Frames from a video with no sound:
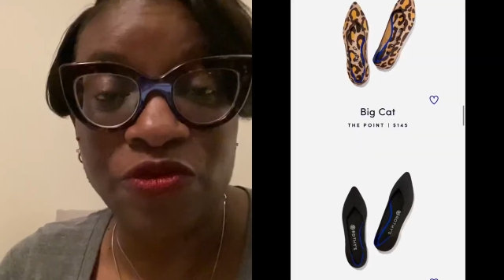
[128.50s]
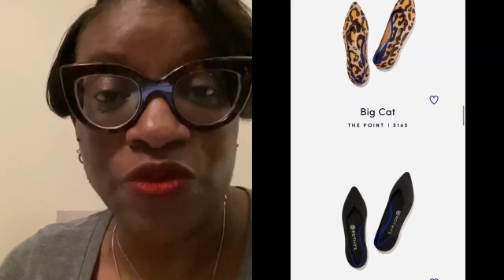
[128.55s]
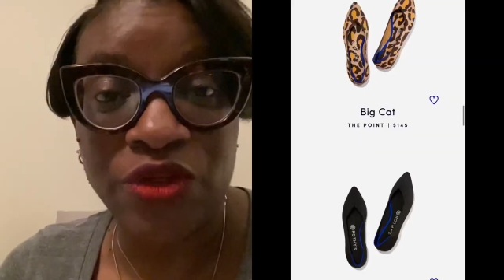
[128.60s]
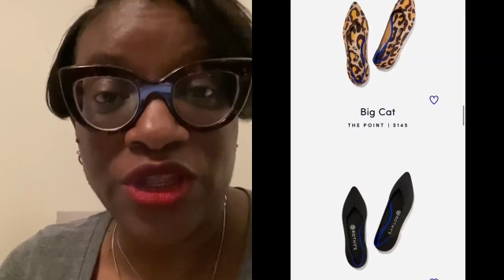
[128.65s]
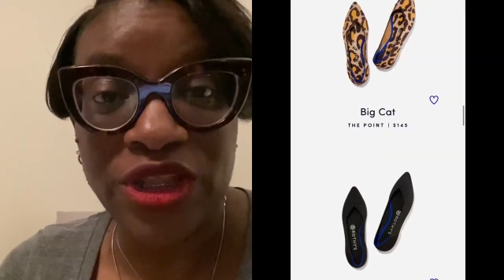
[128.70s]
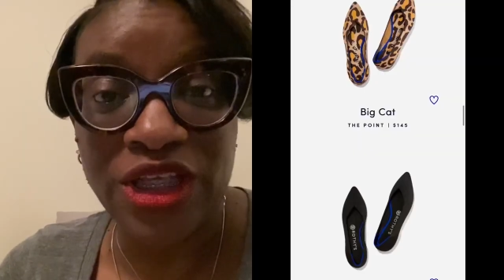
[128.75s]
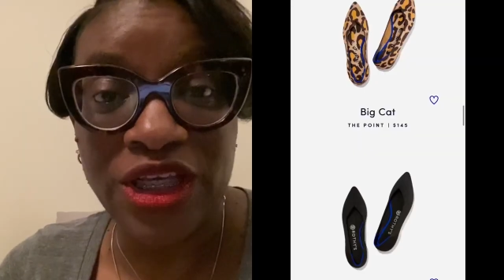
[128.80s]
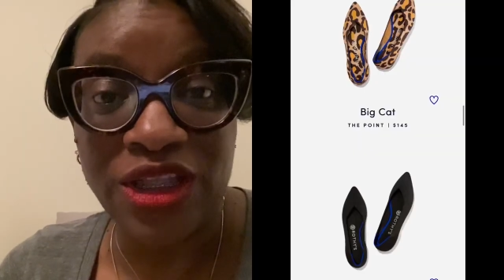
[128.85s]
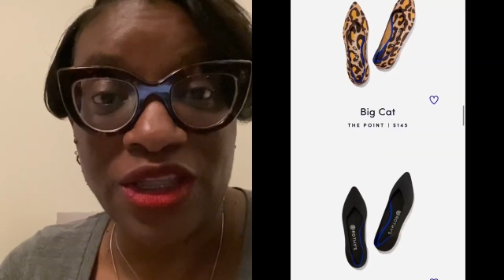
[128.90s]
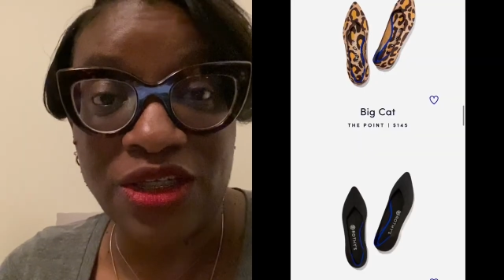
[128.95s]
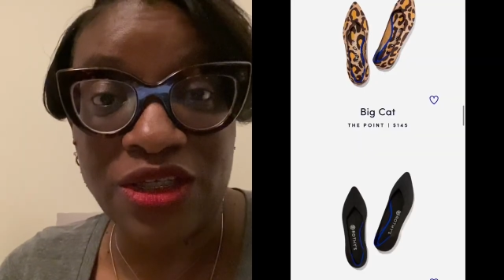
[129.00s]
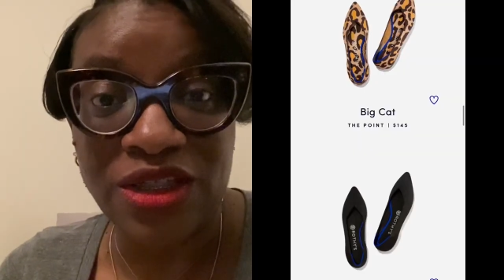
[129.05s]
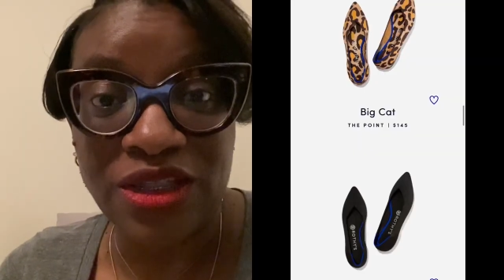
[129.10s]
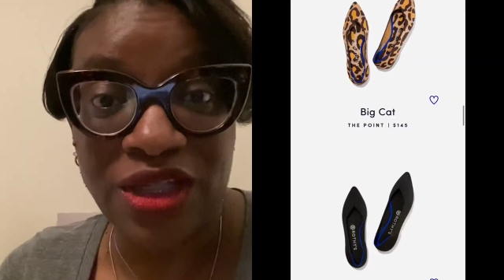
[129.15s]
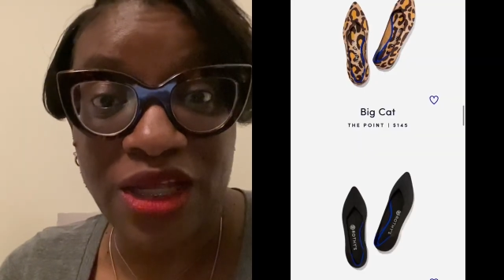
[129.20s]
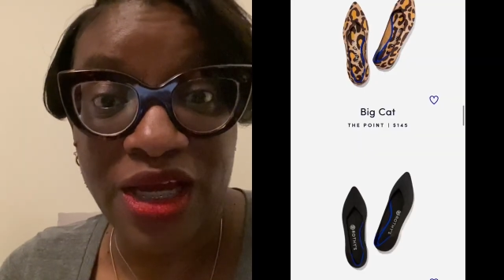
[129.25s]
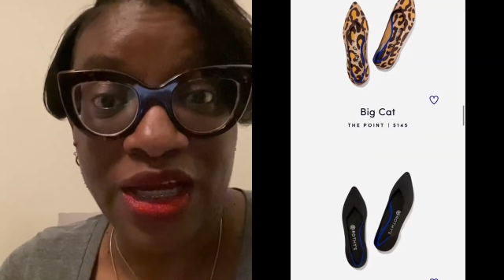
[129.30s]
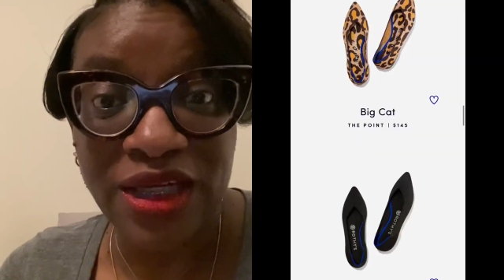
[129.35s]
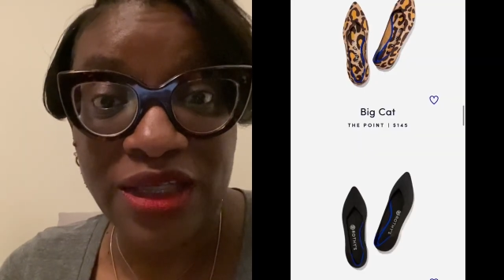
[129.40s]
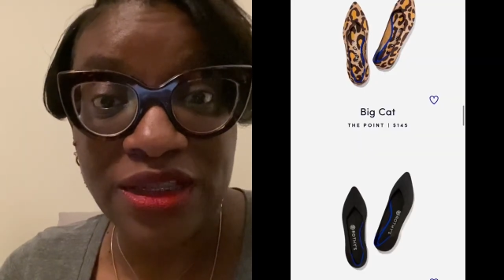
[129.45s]
what they look
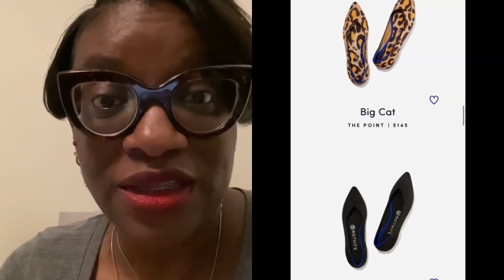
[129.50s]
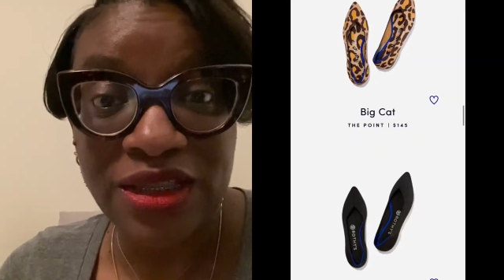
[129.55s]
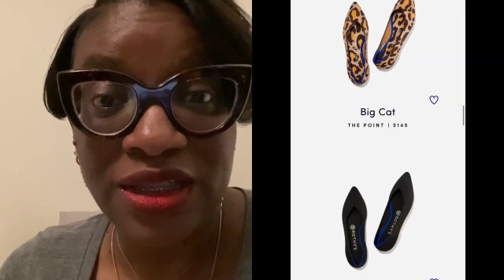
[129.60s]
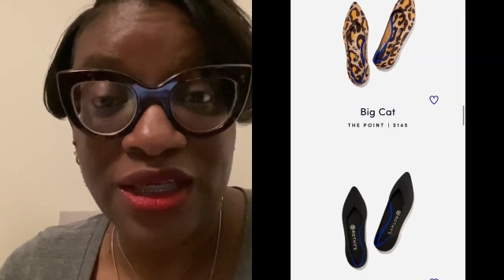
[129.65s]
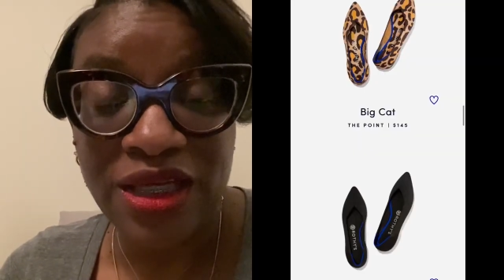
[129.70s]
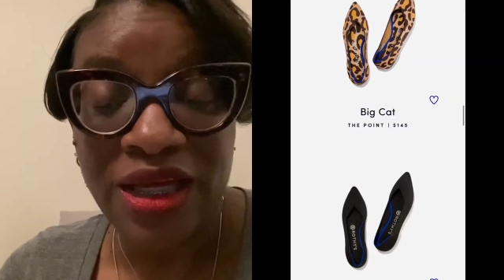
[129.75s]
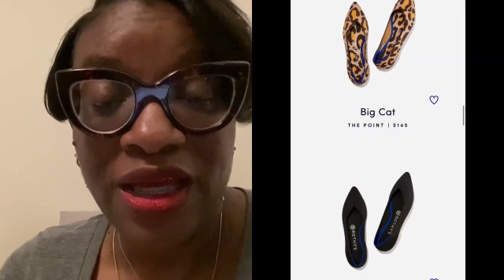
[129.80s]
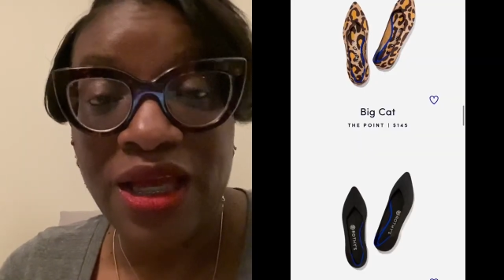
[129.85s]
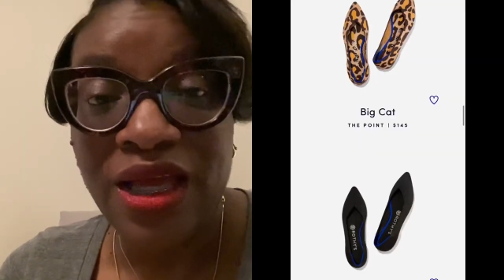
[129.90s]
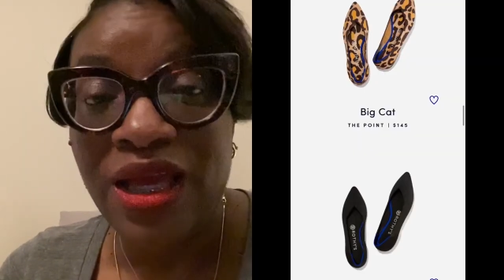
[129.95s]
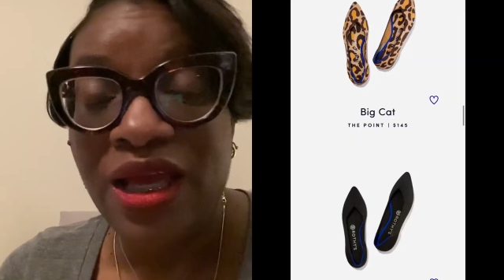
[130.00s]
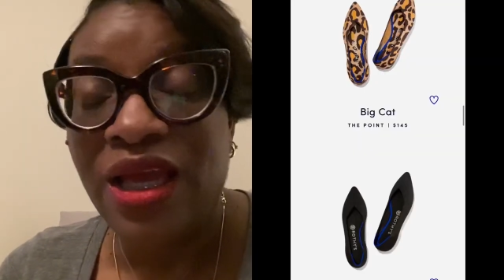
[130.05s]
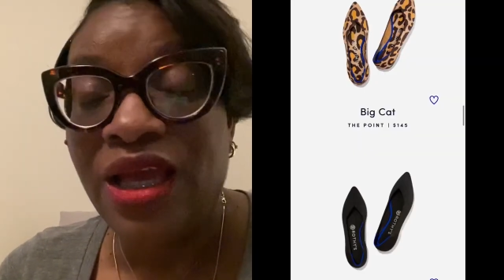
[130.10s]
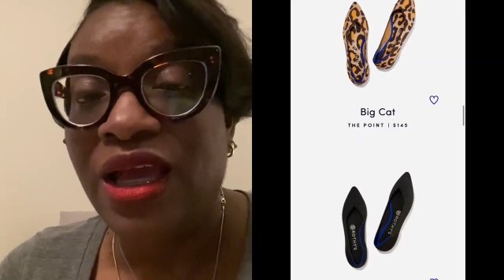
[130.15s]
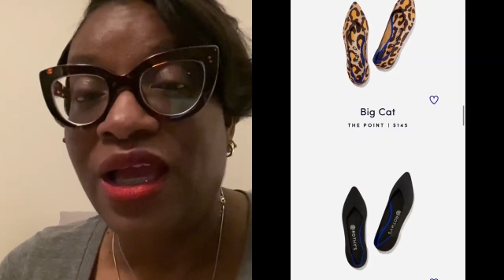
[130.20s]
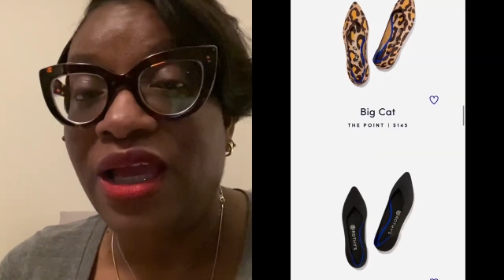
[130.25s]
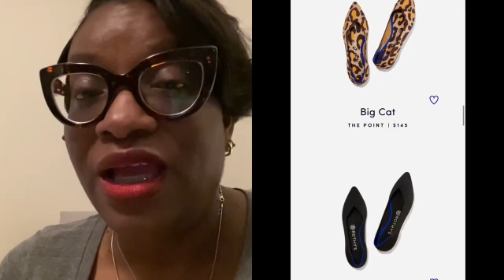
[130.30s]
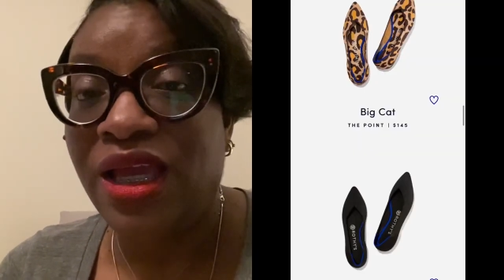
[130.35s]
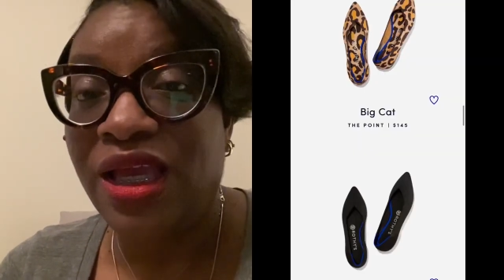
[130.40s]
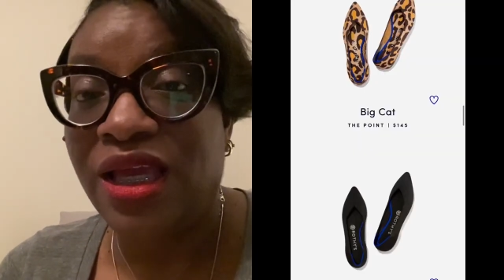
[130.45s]
like,
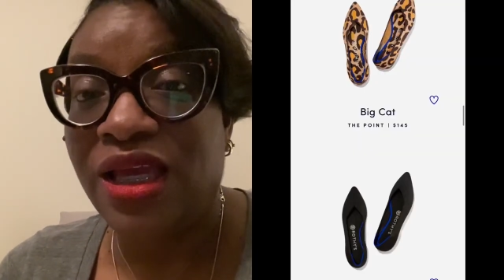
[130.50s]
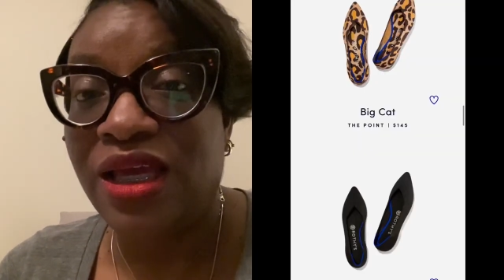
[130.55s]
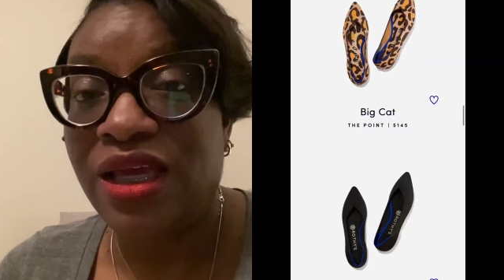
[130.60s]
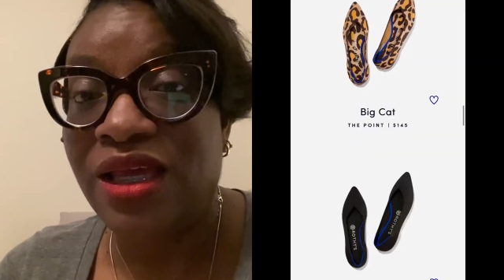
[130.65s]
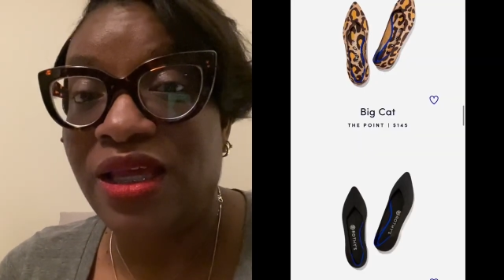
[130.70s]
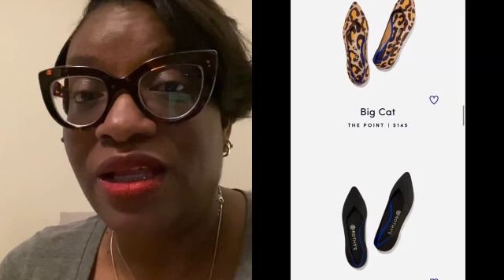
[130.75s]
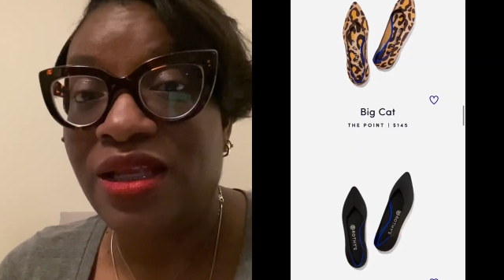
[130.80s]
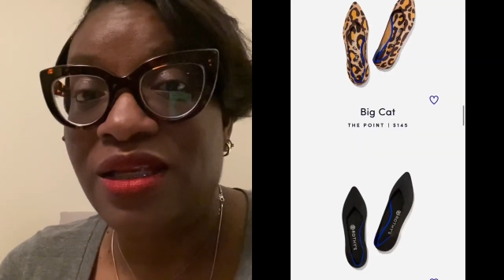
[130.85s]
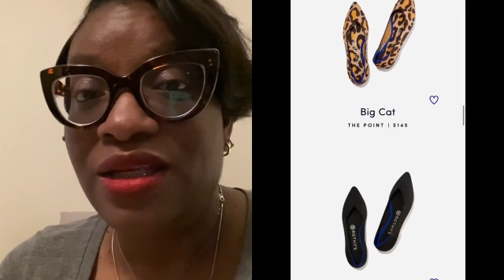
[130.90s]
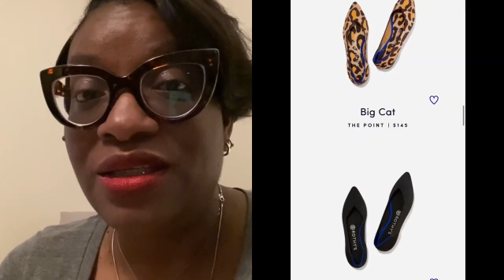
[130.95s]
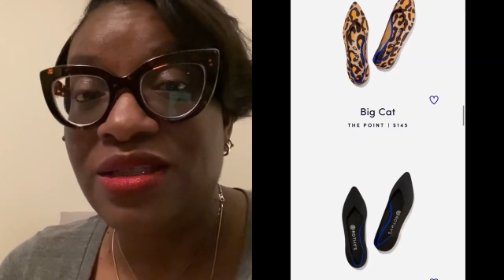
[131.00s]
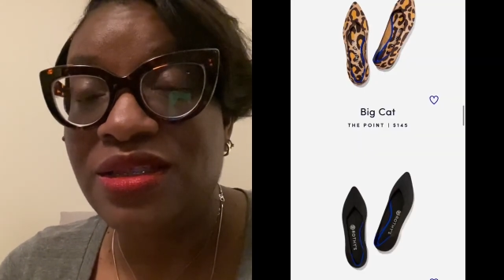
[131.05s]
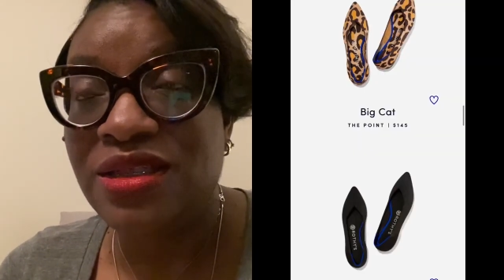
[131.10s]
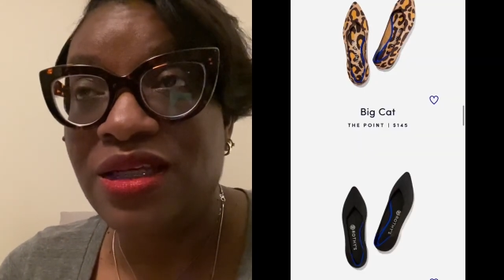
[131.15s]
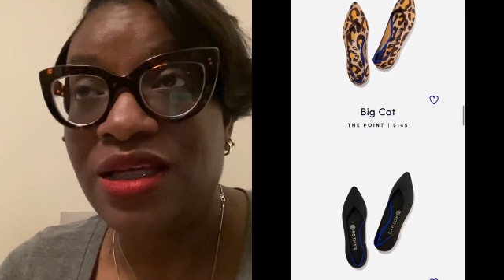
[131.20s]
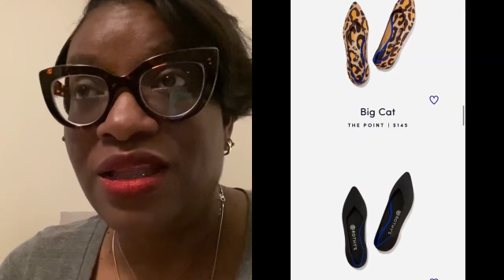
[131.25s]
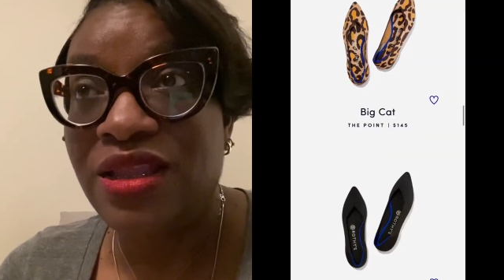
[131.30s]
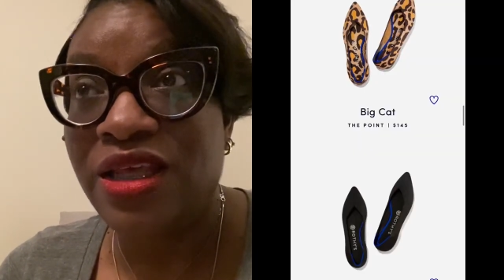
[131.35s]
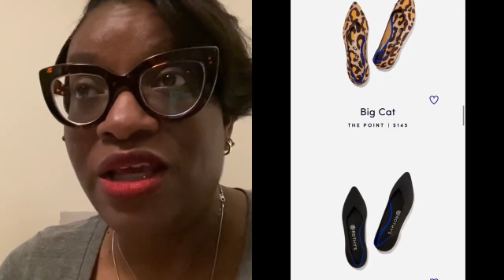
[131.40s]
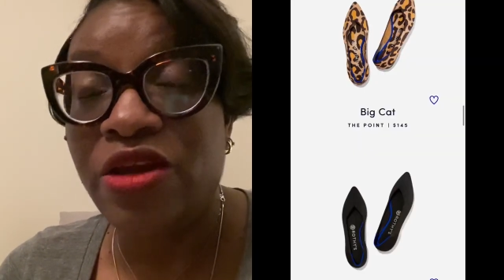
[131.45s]
and
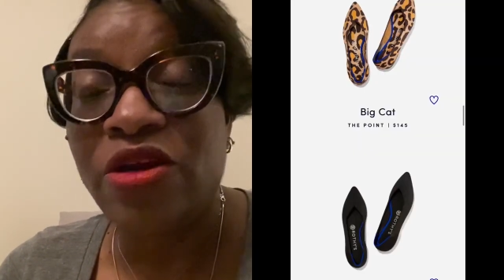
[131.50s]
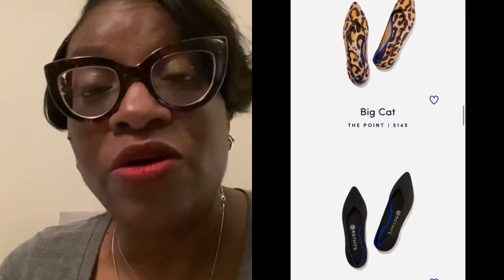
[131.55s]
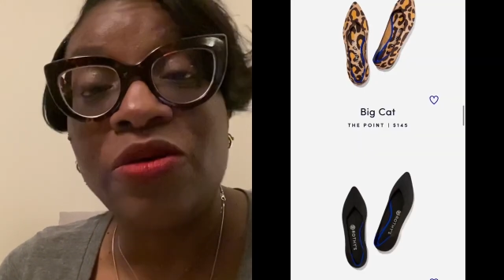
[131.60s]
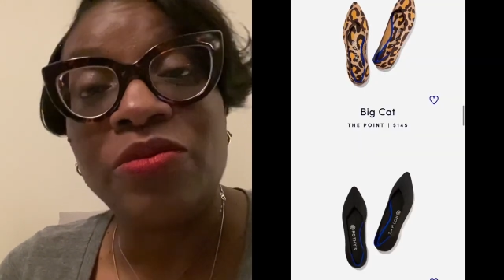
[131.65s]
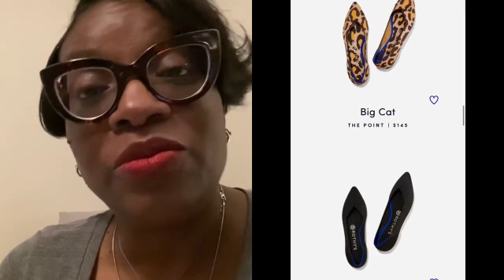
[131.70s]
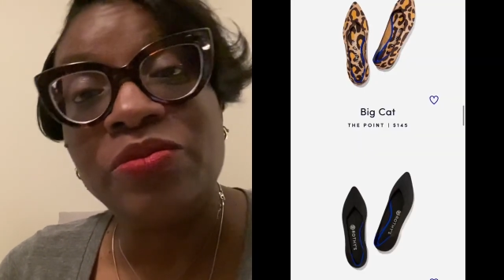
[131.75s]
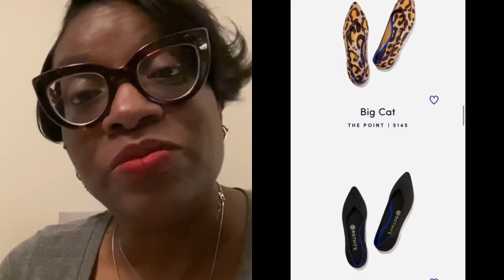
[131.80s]
they are